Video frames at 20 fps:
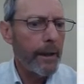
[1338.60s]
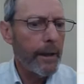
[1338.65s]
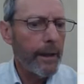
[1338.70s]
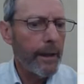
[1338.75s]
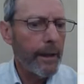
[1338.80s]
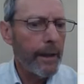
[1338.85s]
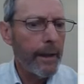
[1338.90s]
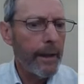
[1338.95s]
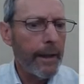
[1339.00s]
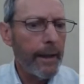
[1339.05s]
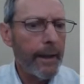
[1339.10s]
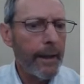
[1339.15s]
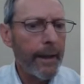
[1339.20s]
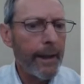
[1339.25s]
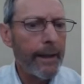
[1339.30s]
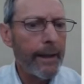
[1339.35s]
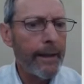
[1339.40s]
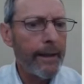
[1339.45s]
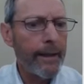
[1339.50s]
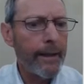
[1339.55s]
uh,
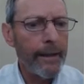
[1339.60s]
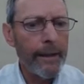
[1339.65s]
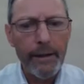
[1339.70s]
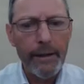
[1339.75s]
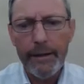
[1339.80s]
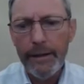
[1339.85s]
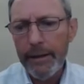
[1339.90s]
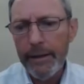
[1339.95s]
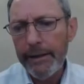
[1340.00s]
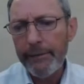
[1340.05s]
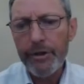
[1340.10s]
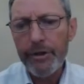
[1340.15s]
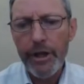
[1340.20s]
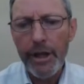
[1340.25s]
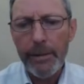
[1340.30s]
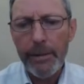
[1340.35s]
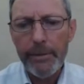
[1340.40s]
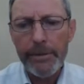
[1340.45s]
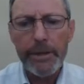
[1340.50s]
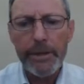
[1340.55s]
and uh, leaf
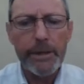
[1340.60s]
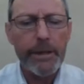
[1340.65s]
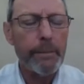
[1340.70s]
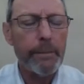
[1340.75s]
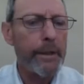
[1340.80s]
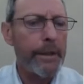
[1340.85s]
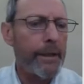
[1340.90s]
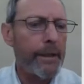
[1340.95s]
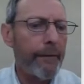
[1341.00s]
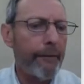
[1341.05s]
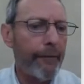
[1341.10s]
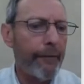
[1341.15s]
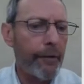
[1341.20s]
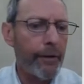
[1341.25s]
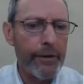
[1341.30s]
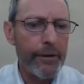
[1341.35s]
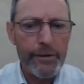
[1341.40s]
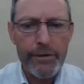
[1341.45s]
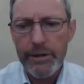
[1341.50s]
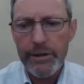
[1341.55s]
shape is a little bit
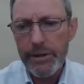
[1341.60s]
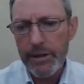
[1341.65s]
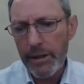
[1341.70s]
different.